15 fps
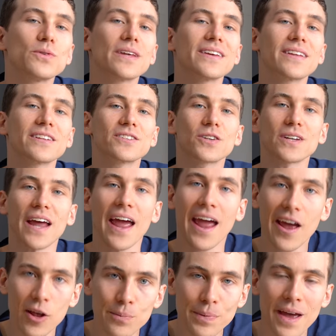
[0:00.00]
you think that's gonna
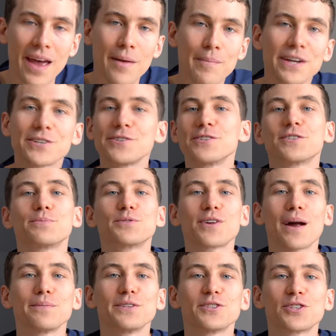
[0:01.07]
help, make sure you subscribe
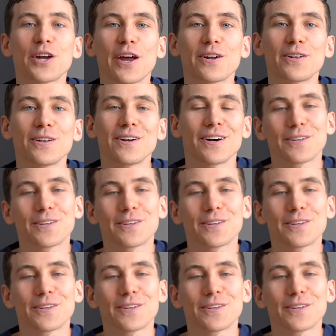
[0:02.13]
subscribe to the channel.